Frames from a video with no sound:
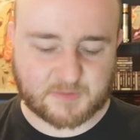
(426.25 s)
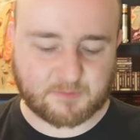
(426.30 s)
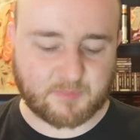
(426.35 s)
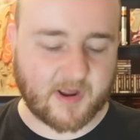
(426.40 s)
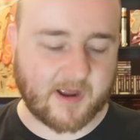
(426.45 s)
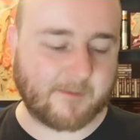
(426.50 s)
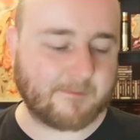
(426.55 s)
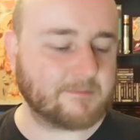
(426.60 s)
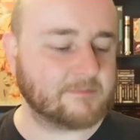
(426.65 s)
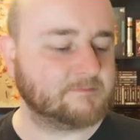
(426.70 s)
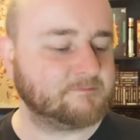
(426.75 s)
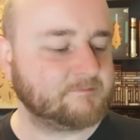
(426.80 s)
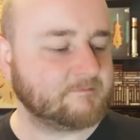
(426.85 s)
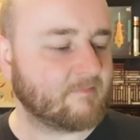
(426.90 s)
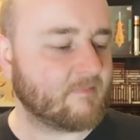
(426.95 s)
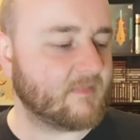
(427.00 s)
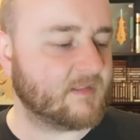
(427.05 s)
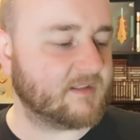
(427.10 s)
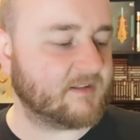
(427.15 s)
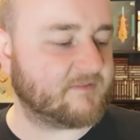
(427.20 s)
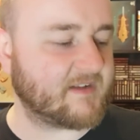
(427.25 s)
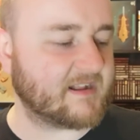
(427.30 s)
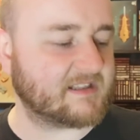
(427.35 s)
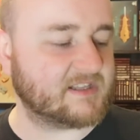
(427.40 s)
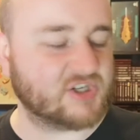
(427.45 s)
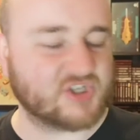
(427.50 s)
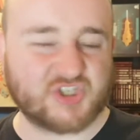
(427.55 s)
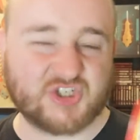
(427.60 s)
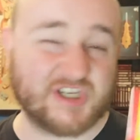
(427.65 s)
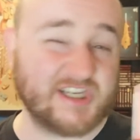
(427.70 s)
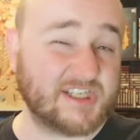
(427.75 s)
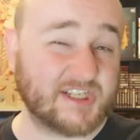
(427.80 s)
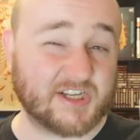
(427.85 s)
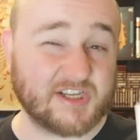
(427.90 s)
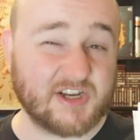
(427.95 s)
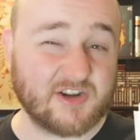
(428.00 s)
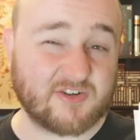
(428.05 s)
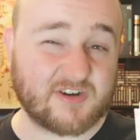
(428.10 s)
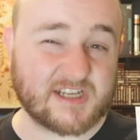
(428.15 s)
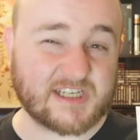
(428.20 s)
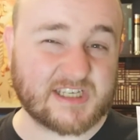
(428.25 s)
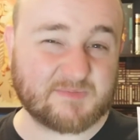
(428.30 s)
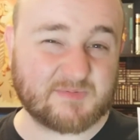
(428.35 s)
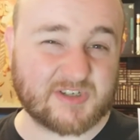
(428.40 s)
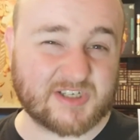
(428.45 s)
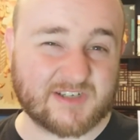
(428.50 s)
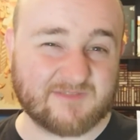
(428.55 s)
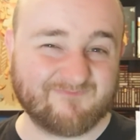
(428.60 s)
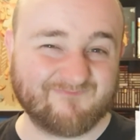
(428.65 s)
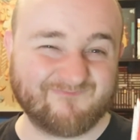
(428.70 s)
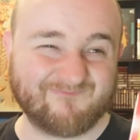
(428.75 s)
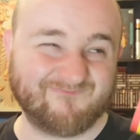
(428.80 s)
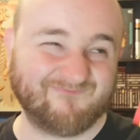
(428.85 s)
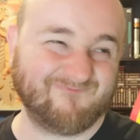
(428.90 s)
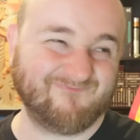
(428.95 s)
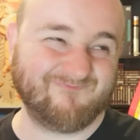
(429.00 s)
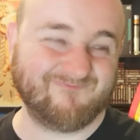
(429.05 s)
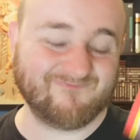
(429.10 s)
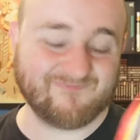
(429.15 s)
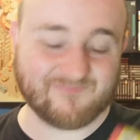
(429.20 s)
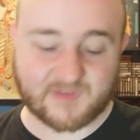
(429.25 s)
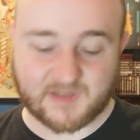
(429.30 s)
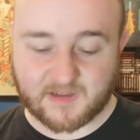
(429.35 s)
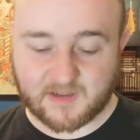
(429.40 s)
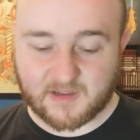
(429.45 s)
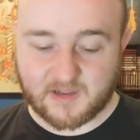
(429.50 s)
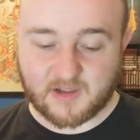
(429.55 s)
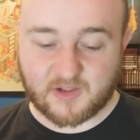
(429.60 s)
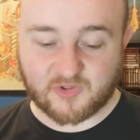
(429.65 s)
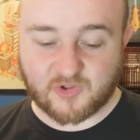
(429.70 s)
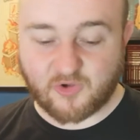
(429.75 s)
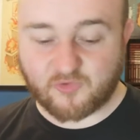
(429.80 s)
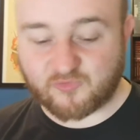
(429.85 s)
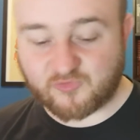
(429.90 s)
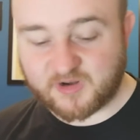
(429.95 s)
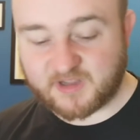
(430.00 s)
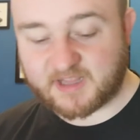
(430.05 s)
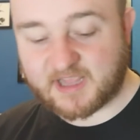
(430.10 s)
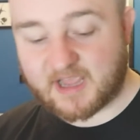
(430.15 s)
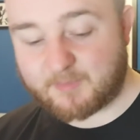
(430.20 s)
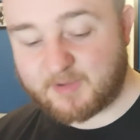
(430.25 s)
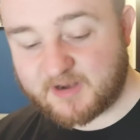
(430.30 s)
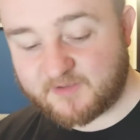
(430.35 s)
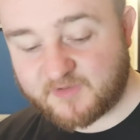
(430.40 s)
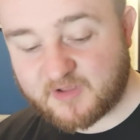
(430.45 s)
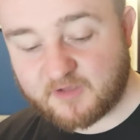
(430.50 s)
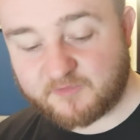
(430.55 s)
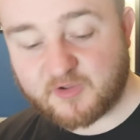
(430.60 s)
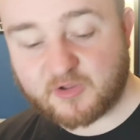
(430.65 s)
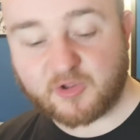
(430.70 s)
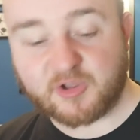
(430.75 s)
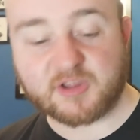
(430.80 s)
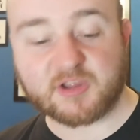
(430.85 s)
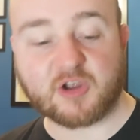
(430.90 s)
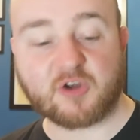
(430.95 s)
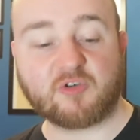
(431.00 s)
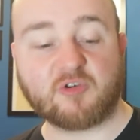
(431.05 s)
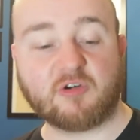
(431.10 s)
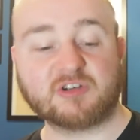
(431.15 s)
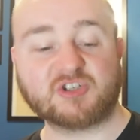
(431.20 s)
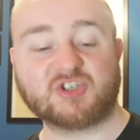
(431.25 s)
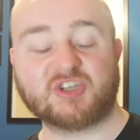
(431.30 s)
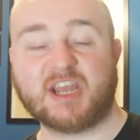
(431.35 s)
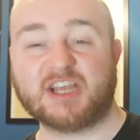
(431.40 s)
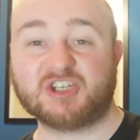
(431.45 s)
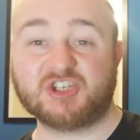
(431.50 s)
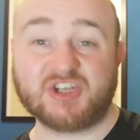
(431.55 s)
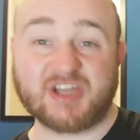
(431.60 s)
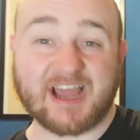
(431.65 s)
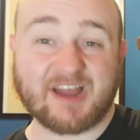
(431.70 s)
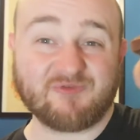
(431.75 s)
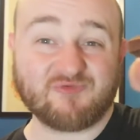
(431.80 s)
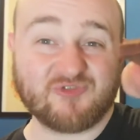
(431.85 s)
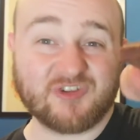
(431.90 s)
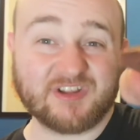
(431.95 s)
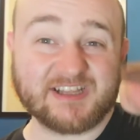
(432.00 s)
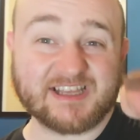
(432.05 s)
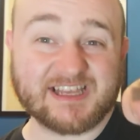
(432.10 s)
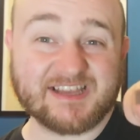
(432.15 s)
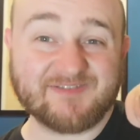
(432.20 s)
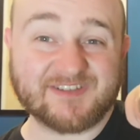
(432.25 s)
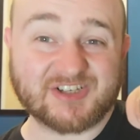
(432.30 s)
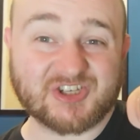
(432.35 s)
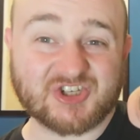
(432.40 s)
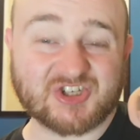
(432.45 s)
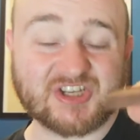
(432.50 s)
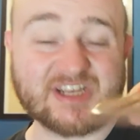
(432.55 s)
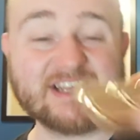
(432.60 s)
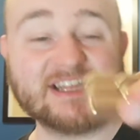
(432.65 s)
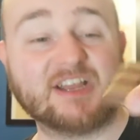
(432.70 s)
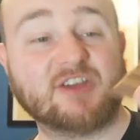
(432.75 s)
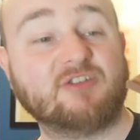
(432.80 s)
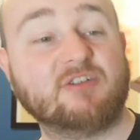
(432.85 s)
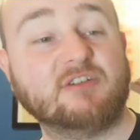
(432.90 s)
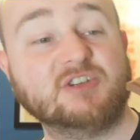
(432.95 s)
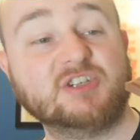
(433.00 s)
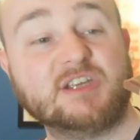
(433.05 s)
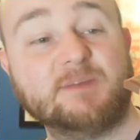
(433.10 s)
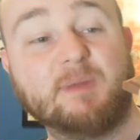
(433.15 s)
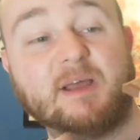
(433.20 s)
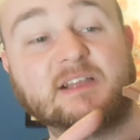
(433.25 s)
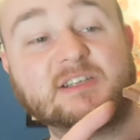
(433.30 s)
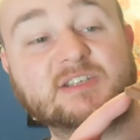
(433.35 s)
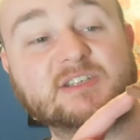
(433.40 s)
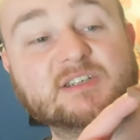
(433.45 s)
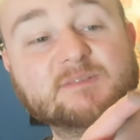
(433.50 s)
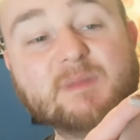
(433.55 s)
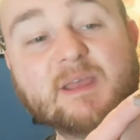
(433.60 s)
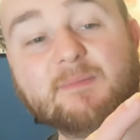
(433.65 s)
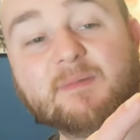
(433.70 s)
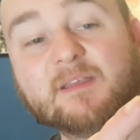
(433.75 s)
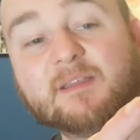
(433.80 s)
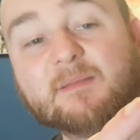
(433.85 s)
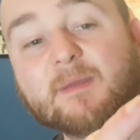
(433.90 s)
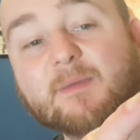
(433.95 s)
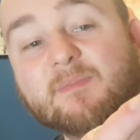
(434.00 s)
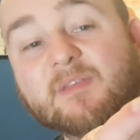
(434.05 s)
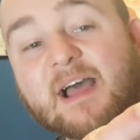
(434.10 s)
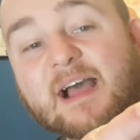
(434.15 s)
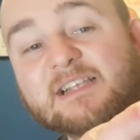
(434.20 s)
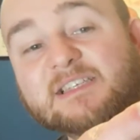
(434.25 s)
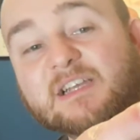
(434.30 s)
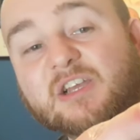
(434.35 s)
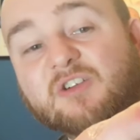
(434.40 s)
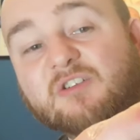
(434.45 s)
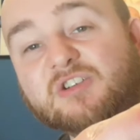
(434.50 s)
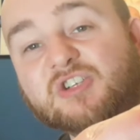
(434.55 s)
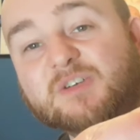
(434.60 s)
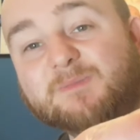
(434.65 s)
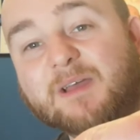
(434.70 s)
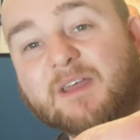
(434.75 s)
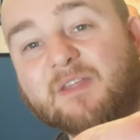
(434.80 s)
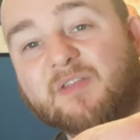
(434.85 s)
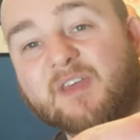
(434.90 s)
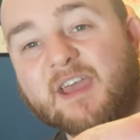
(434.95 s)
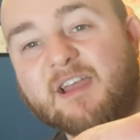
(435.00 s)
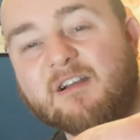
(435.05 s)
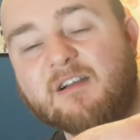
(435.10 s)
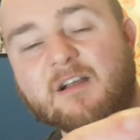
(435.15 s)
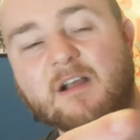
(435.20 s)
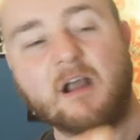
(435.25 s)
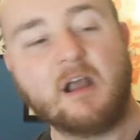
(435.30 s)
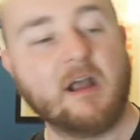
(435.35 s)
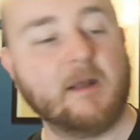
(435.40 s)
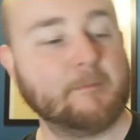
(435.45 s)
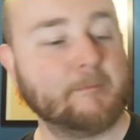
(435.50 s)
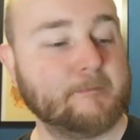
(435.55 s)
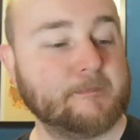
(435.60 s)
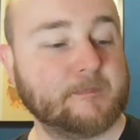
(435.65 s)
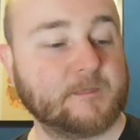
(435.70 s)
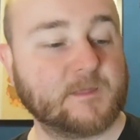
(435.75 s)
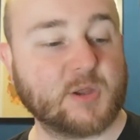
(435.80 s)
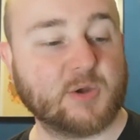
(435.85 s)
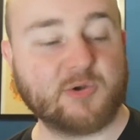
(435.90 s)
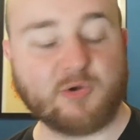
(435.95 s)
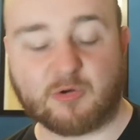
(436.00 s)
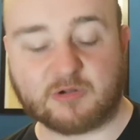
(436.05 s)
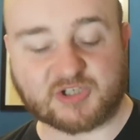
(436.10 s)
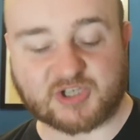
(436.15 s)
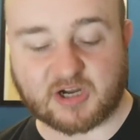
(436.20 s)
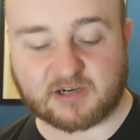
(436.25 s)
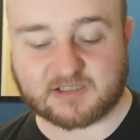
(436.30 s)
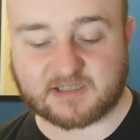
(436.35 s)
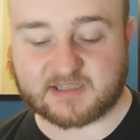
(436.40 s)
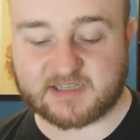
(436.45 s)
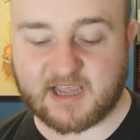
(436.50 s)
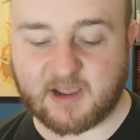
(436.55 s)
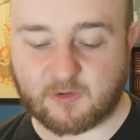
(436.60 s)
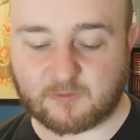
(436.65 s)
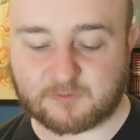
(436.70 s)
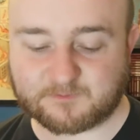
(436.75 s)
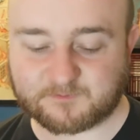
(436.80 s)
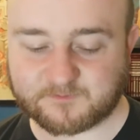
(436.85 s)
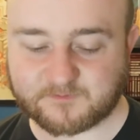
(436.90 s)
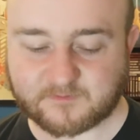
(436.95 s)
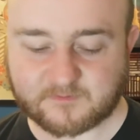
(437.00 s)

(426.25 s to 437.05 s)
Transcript: But the fact that it's cheese and onion crisps, not really. I mean, if you look at the cross section, you can't really even see the crunchy bits. Maybe that's a crunchy bit there. Don't know. It's hard to tell.